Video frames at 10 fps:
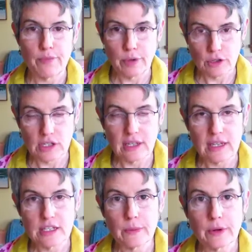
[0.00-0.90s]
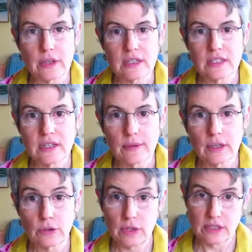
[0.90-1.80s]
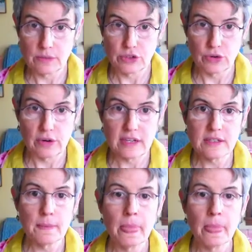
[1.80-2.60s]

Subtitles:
personally experienced, including some stories.